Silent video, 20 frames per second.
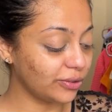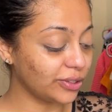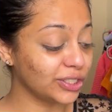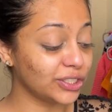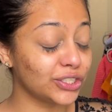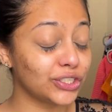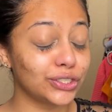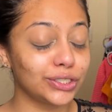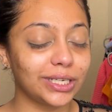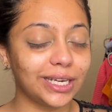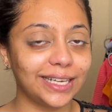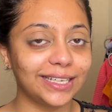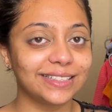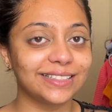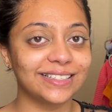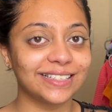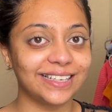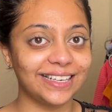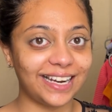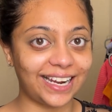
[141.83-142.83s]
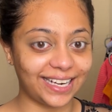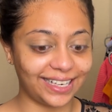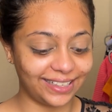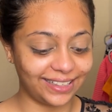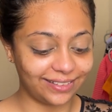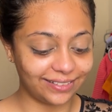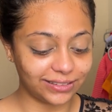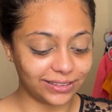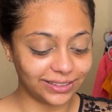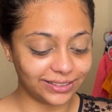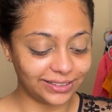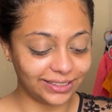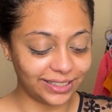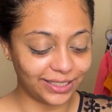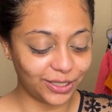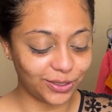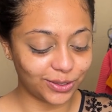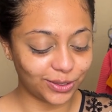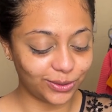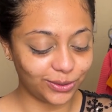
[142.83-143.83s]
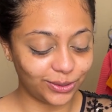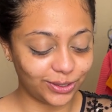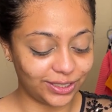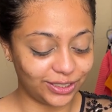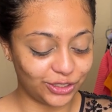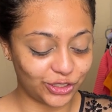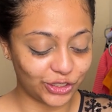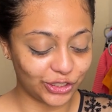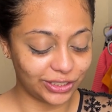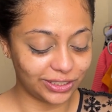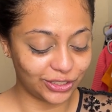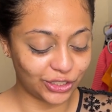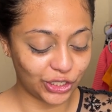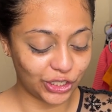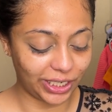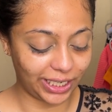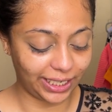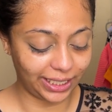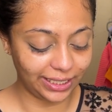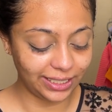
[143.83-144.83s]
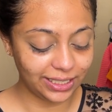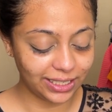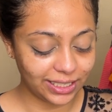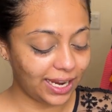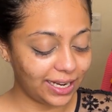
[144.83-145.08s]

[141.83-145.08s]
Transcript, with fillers: for shades lighter than your original shade,